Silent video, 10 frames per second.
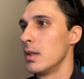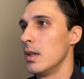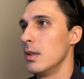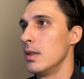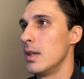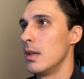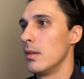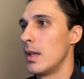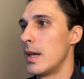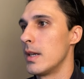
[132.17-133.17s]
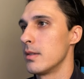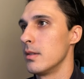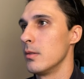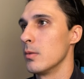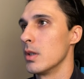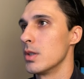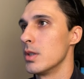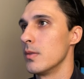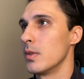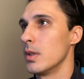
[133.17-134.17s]
and then lastly we're going to
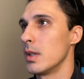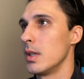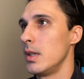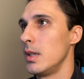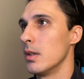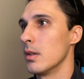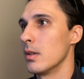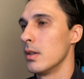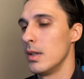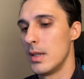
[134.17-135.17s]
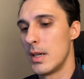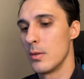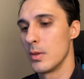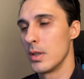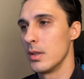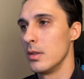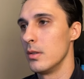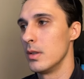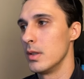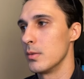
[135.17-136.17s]
shift click here. And now what we're going to
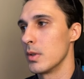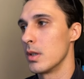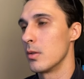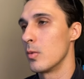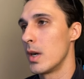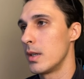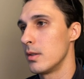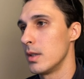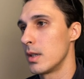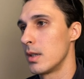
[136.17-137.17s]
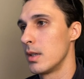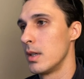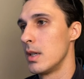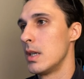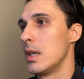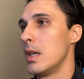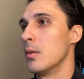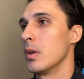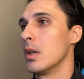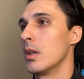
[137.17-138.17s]
do is we're going to right click, and
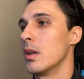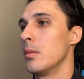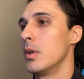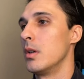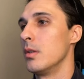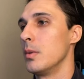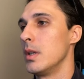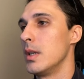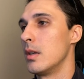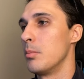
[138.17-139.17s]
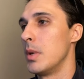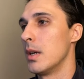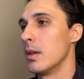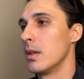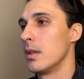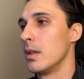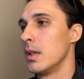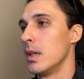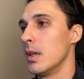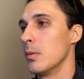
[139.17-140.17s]
we're going to come all the way down to parent,
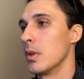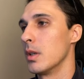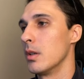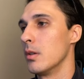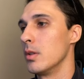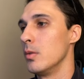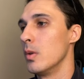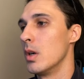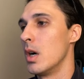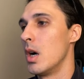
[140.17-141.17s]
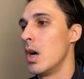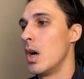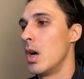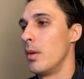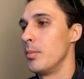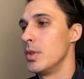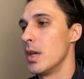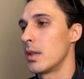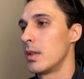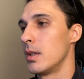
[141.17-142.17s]
and we're going to go to
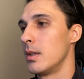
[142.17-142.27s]
object.